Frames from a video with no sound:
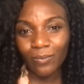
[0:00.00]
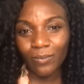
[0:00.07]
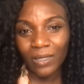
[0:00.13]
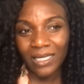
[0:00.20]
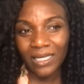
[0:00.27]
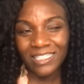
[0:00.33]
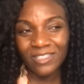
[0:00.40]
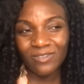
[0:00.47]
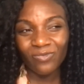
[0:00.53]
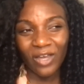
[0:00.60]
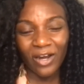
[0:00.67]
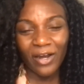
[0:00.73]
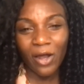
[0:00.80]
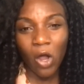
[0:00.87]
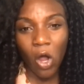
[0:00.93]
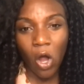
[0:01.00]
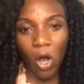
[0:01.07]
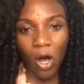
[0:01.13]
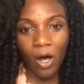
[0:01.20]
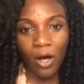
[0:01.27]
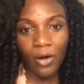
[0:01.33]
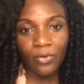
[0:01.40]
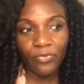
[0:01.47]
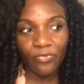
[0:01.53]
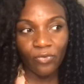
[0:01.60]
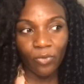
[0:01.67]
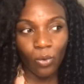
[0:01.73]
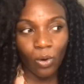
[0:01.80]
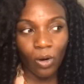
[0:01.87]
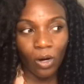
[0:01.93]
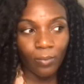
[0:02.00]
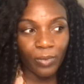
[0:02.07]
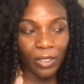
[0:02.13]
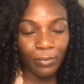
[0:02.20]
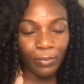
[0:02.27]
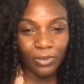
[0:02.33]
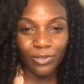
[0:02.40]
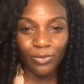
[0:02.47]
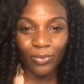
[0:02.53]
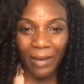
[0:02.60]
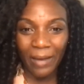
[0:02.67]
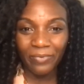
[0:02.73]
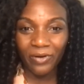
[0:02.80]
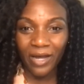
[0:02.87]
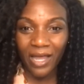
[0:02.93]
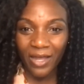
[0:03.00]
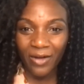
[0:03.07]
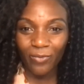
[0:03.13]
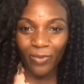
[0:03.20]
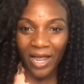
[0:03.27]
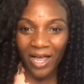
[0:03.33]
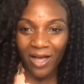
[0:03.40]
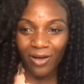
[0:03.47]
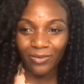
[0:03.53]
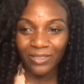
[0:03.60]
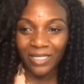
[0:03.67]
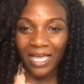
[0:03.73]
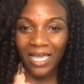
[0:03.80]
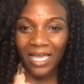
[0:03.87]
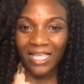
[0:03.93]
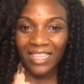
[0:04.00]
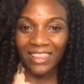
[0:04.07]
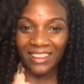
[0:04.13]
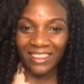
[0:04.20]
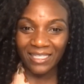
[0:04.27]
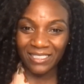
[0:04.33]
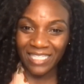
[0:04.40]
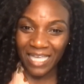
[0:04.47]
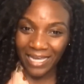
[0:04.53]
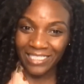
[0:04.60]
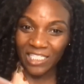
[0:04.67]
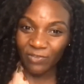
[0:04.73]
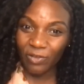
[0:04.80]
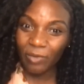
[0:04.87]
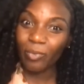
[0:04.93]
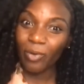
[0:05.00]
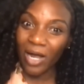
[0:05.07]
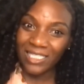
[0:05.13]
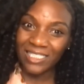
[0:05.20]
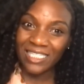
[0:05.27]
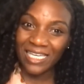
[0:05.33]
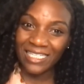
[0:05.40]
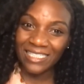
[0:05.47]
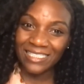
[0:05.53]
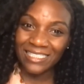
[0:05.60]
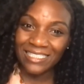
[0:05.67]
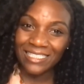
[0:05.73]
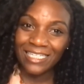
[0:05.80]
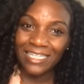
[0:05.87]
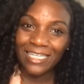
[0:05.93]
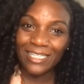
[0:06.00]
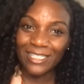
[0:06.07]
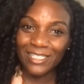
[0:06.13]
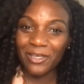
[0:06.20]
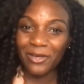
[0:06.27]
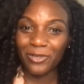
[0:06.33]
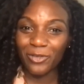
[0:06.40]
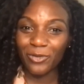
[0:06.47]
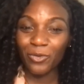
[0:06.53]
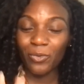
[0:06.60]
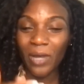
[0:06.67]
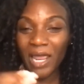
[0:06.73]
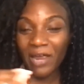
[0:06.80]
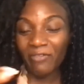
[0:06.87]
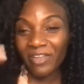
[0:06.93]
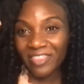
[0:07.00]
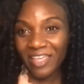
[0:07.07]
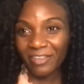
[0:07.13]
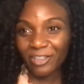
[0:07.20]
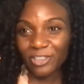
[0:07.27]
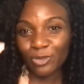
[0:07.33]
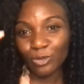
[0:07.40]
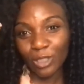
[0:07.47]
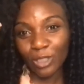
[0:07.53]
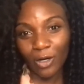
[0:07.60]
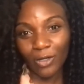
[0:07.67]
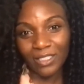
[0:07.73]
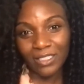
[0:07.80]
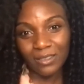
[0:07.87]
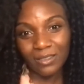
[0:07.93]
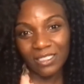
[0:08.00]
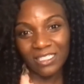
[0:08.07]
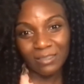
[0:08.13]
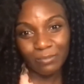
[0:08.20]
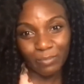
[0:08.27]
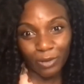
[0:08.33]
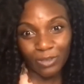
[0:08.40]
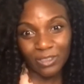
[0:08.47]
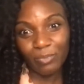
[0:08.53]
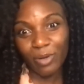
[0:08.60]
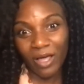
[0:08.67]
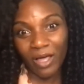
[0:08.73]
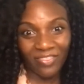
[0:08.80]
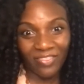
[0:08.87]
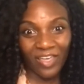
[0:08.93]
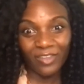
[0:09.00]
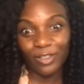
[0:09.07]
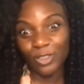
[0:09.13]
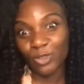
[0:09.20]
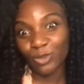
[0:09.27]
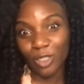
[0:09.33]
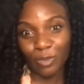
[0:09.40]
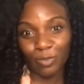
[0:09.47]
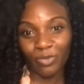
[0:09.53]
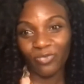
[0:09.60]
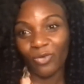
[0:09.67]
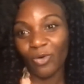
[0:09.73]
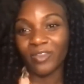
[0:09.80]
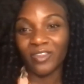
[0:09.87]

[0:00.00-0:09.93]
it's very hard for people to wrap their head around the scientific process. And so everything that you learn is built upon the thing that you learned before.